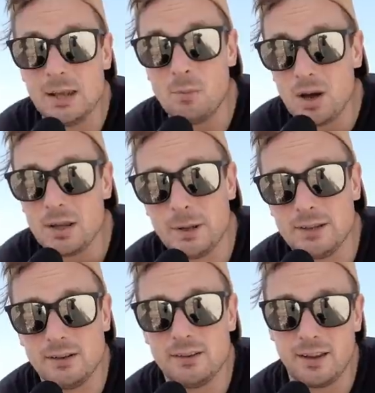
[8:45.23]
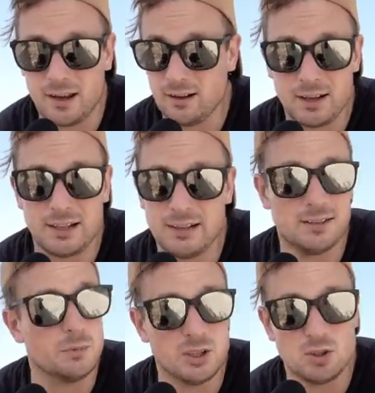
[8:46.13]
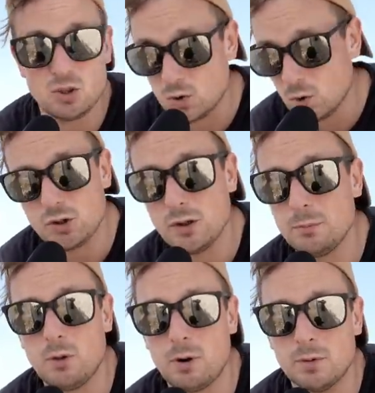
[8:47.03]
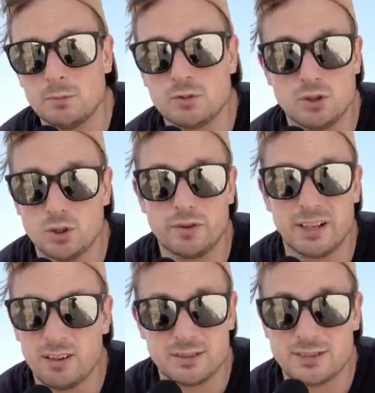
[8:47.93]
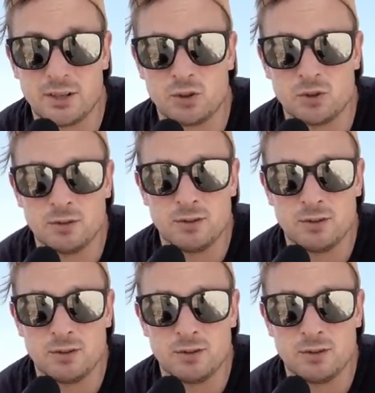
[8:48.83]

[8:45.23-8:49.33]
In my opinion, they are likely to be short-term problems during a recession.